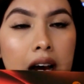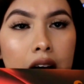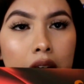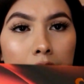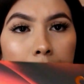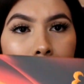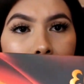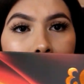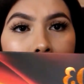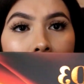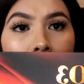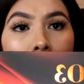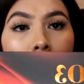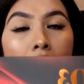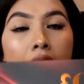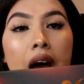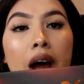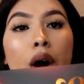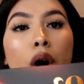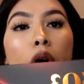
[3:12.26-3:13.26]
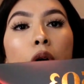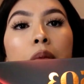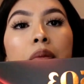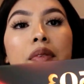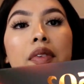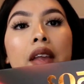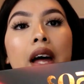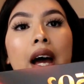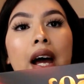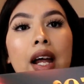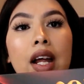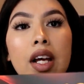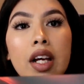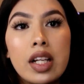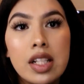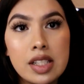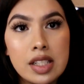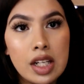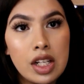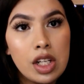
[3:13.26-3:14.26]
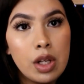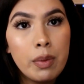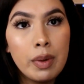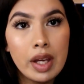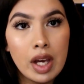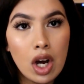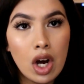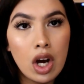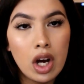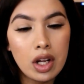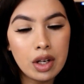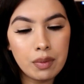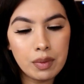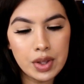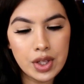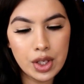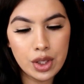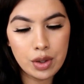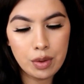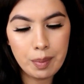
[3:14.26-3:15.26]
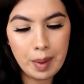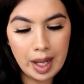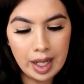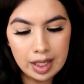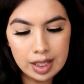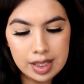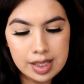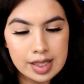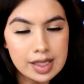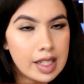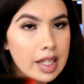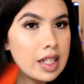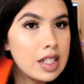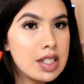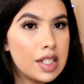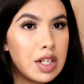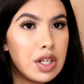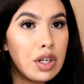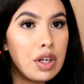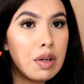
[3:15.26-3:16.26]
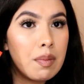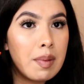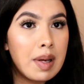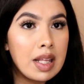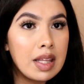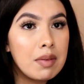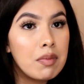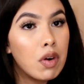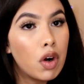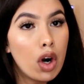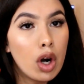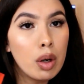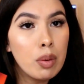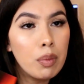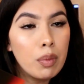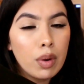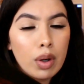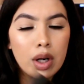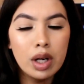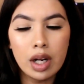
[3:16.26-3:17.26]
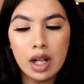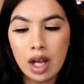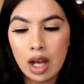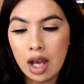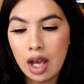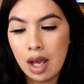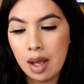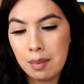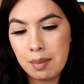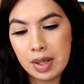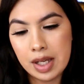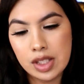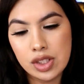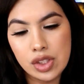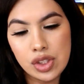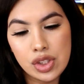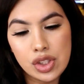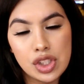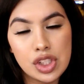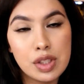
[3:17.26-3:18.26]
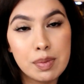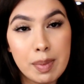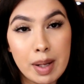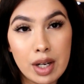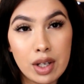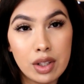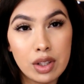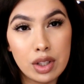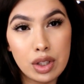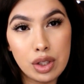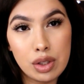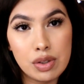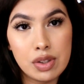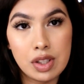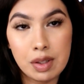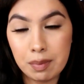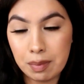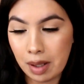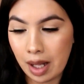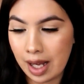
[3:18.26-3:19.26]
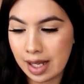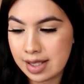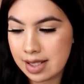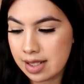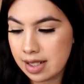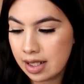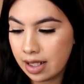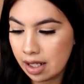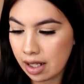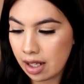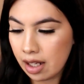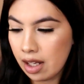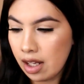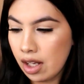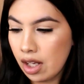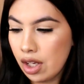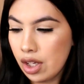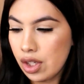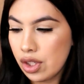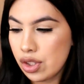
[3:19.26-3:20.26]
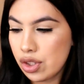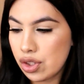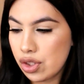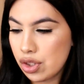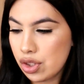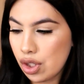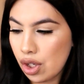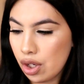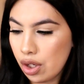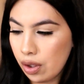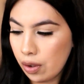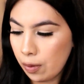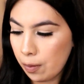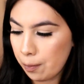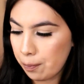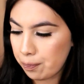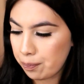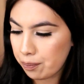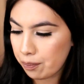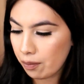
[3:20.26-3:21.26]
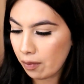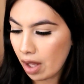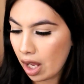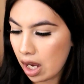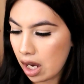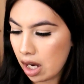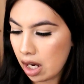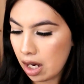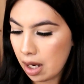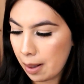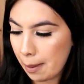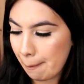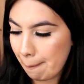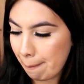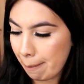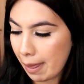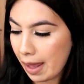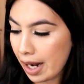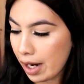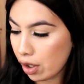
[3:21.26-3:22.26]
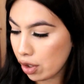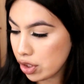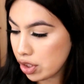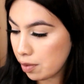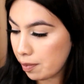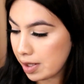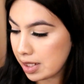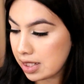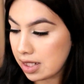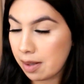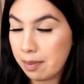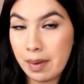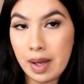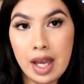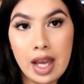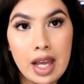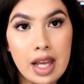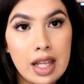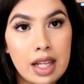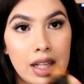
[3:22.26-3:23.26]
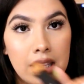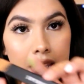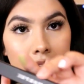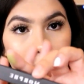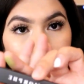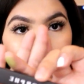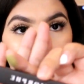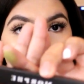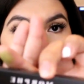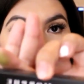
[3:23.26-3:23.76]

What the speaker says: I hope that continuing on with their new palettes, they continue to make them cardboard because it's just better than using plastic. So I also picked up a lip